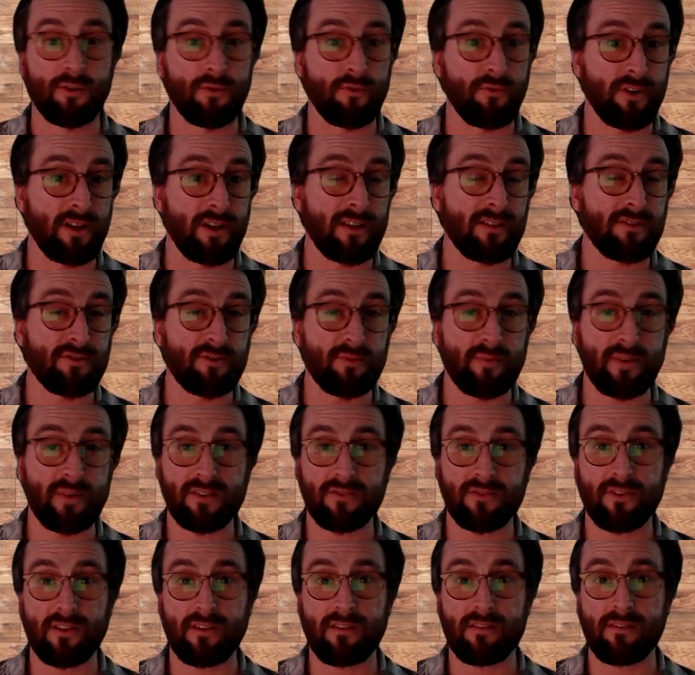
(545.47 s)
girlfriends or
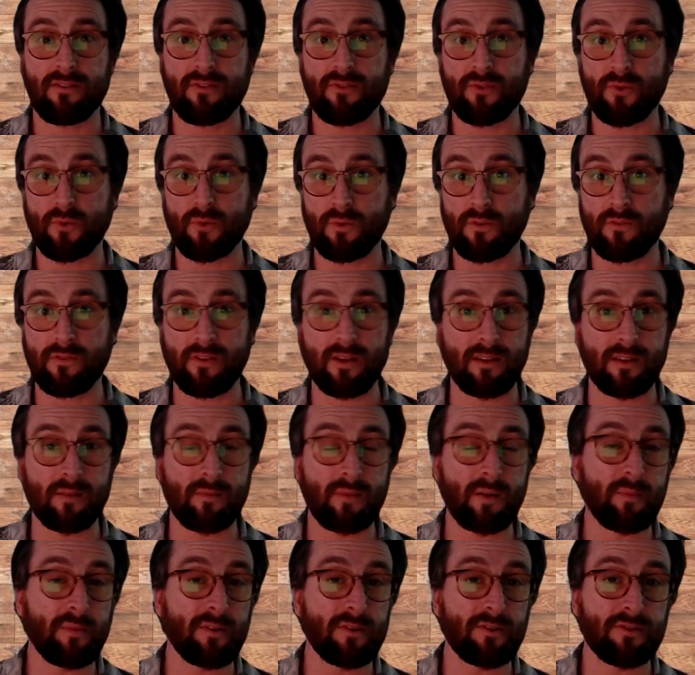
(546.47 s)
best friends or
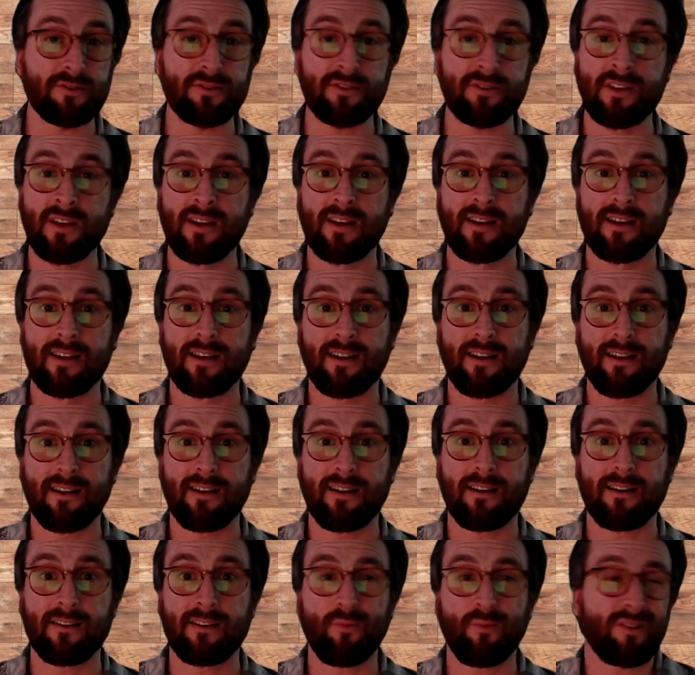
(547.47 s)
family members
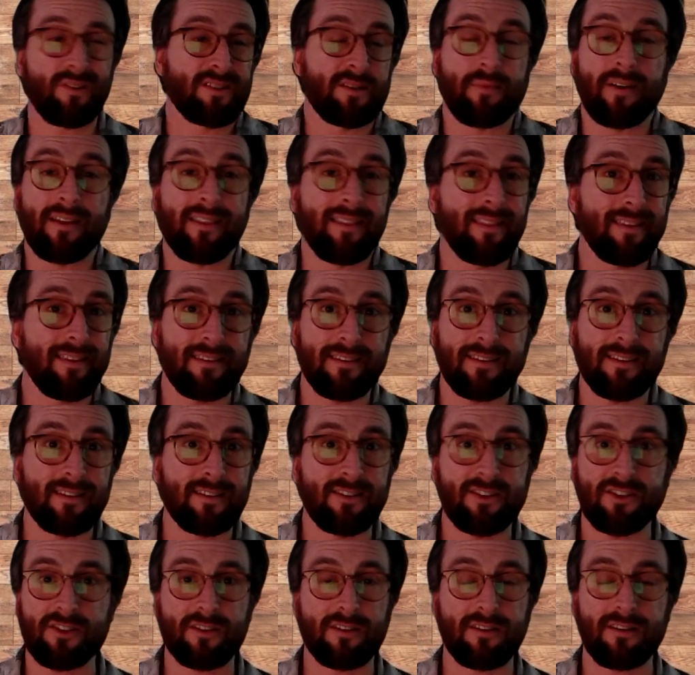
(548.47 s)
once a month
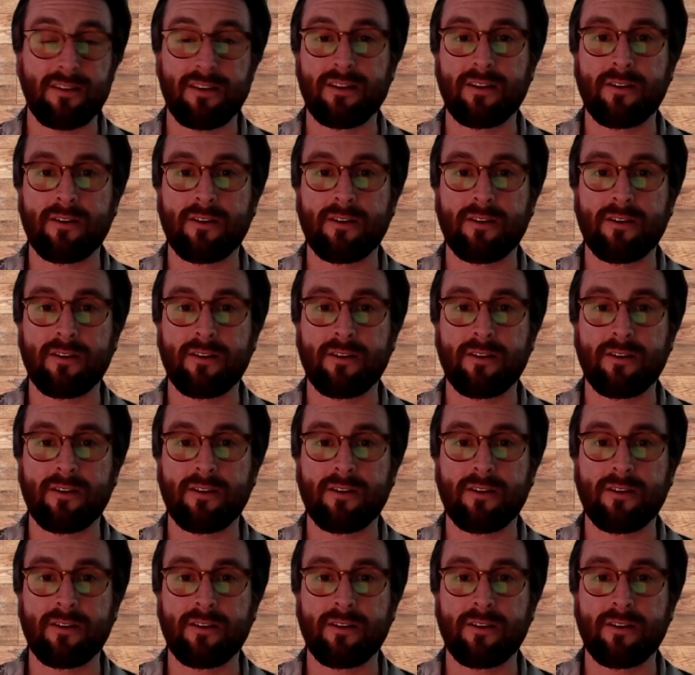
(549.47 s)
ish.